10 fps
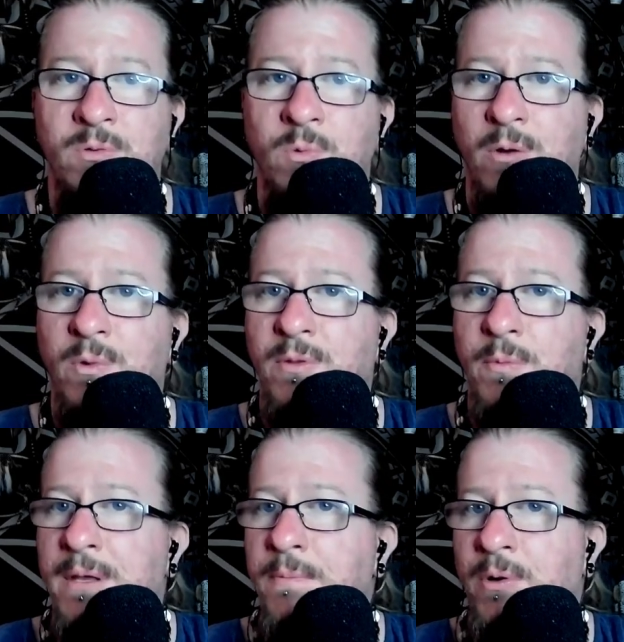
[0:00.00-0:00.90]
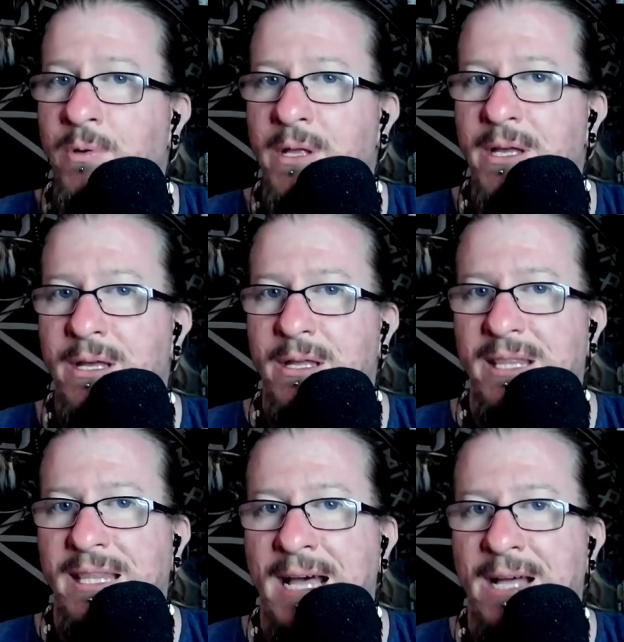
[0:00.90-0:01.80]
Work with the people
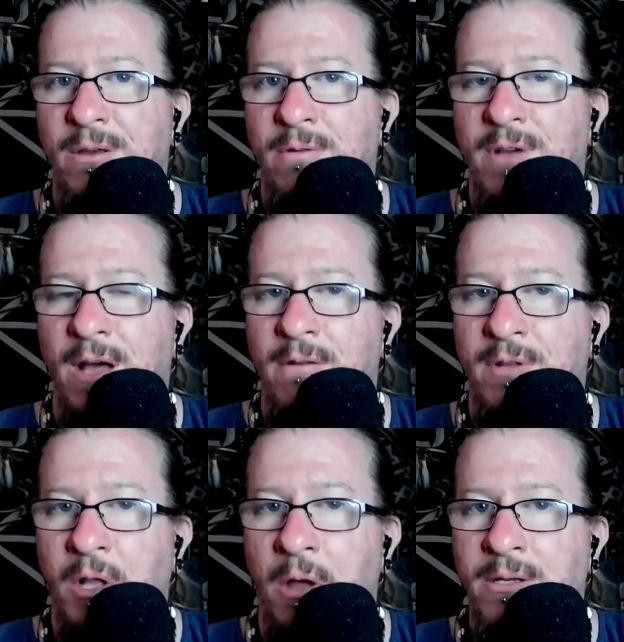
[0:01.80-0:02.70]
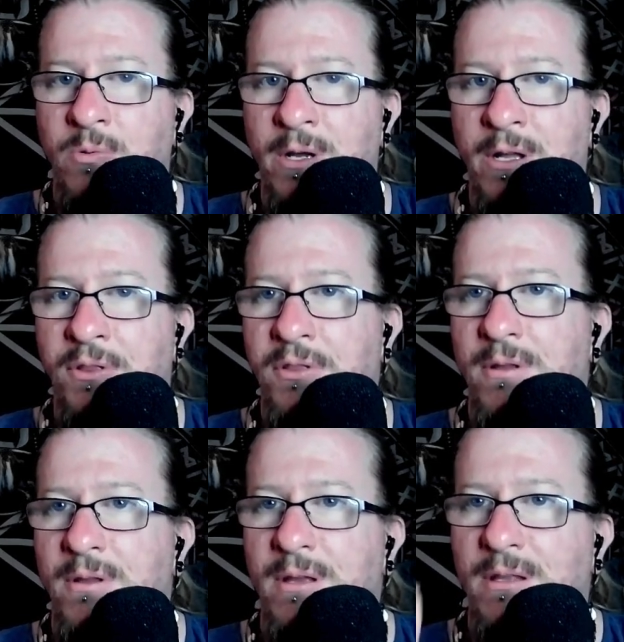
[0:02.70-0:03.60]
that you've kind of aligned with
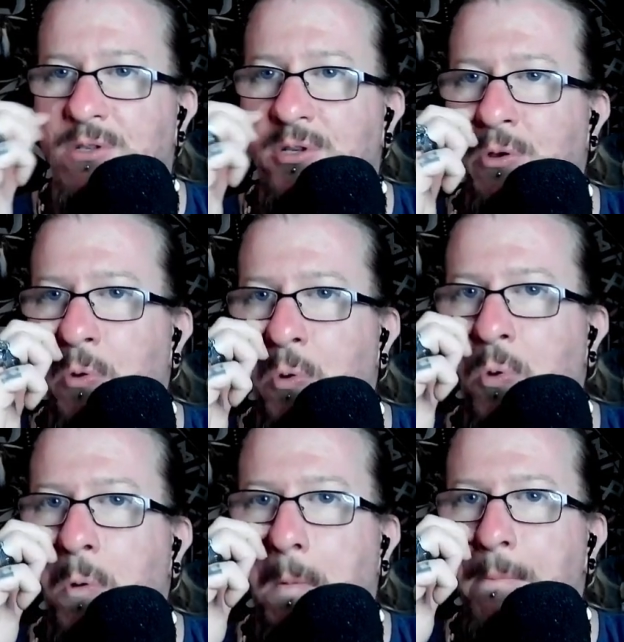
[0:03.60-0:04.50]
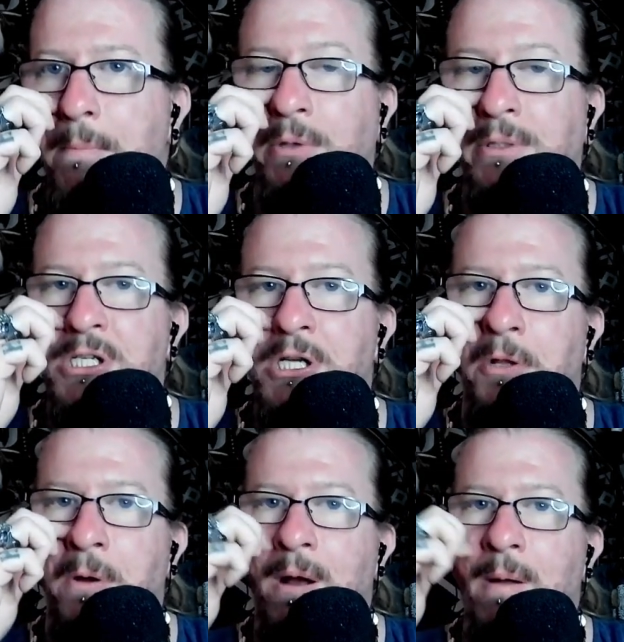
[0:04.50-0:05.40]
to build each
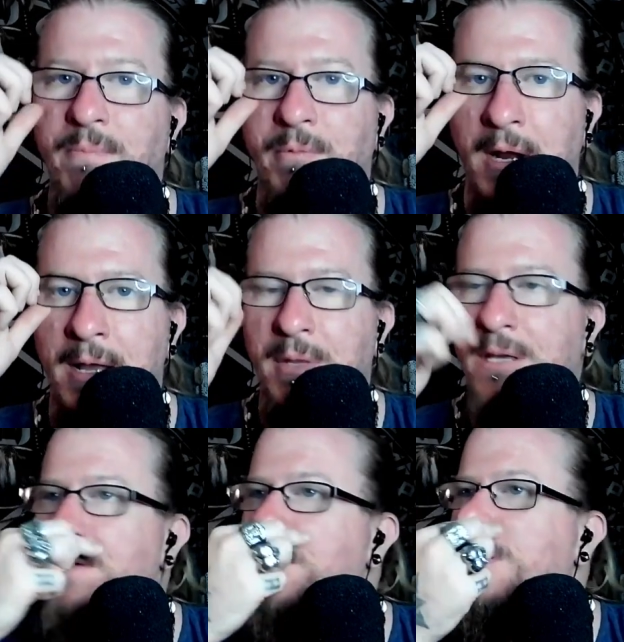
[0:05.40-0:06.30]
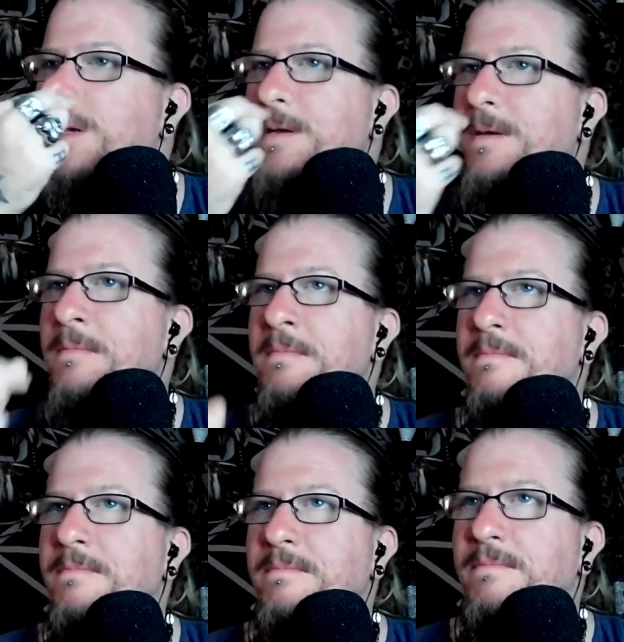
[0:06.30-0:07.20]
other up, right? Because
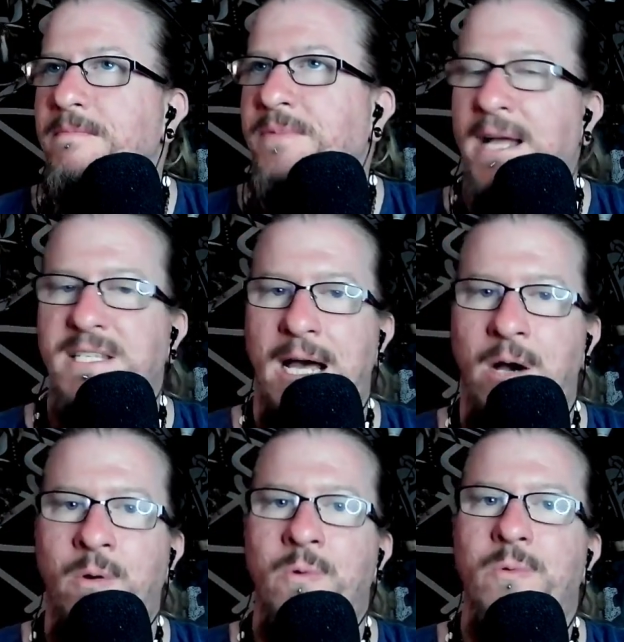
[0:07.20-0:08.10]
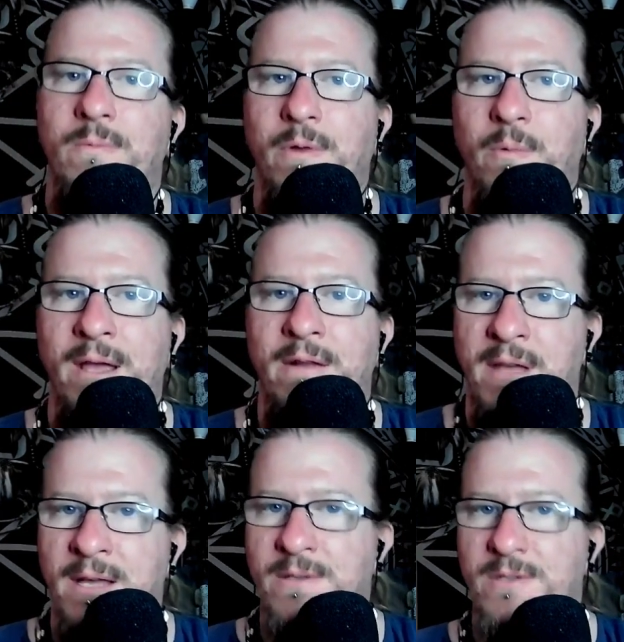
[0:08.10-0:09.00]
that's how we
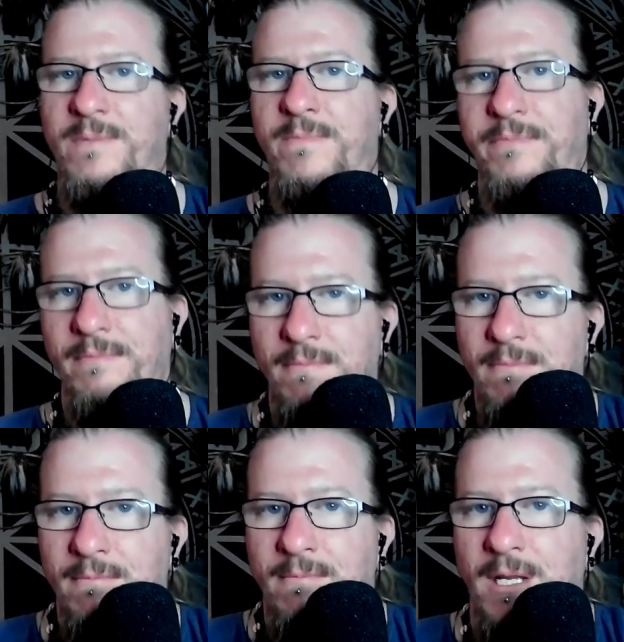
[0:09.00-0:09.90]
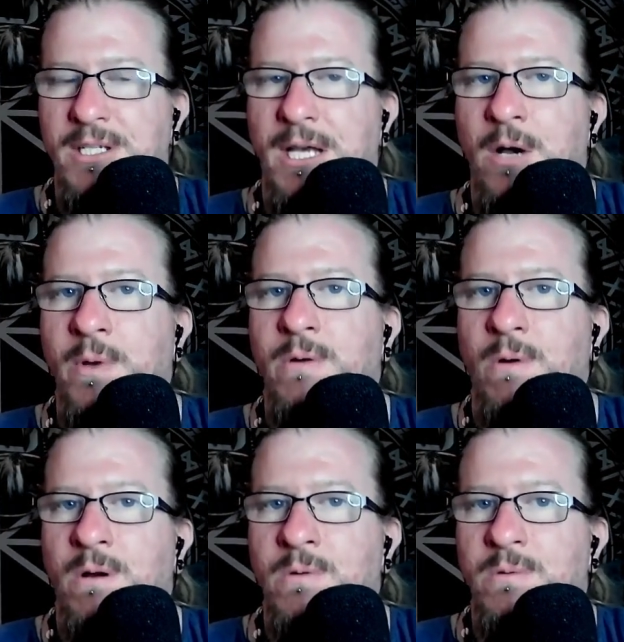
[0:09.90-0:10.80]
advance. That's how we
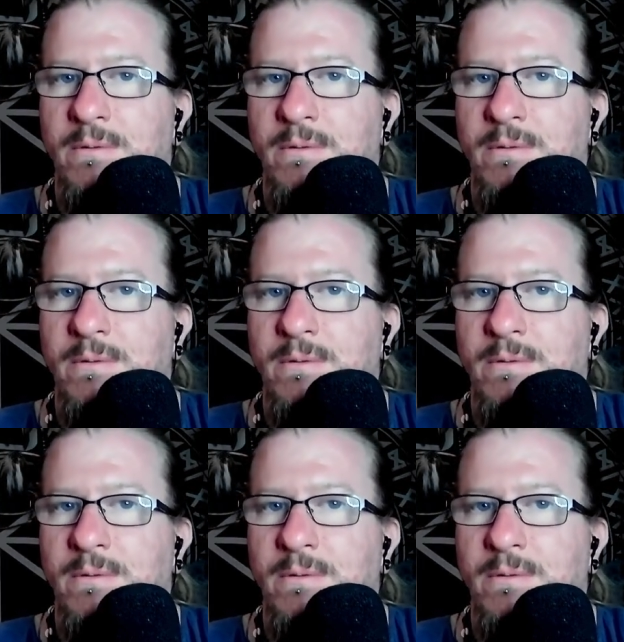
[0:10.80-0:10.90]
grow.